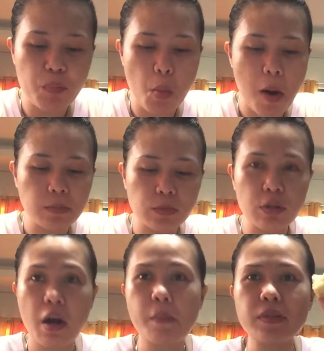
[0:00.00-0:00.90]
Diba?
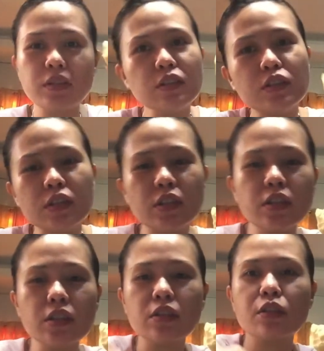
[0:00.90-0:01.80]
So I'm eating
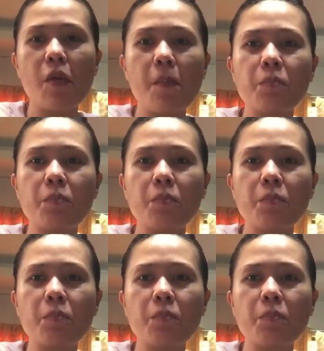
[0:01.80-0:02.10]
cheese